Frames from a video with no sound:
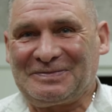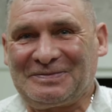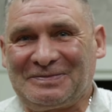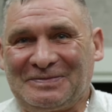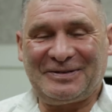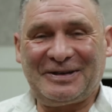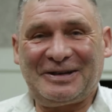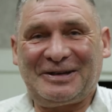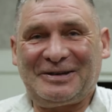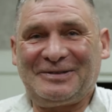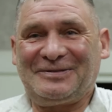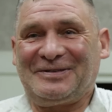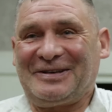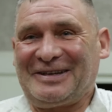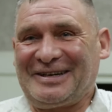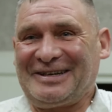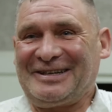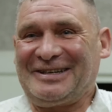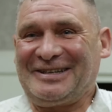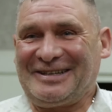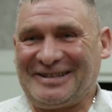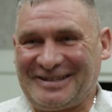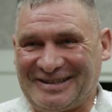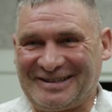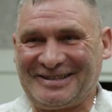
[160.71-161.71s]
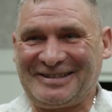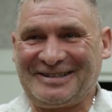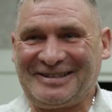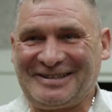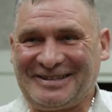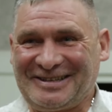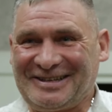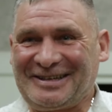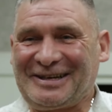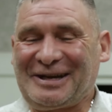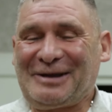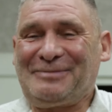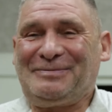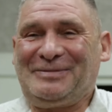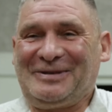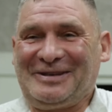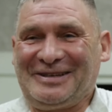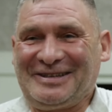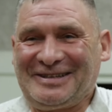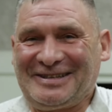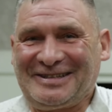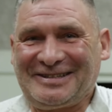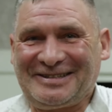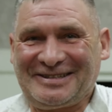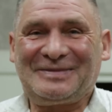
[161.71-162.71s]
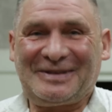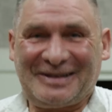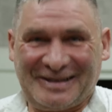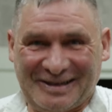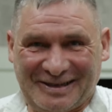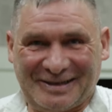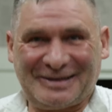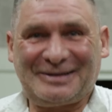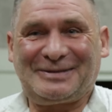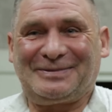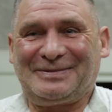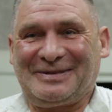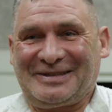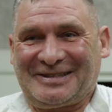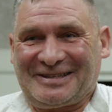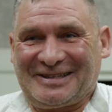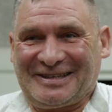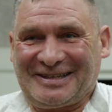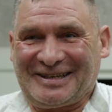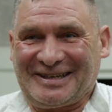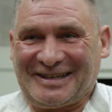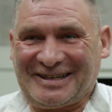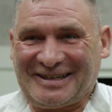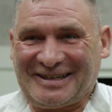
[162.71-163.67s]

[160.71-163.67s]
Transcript: Very, very happy. Merry Christmas.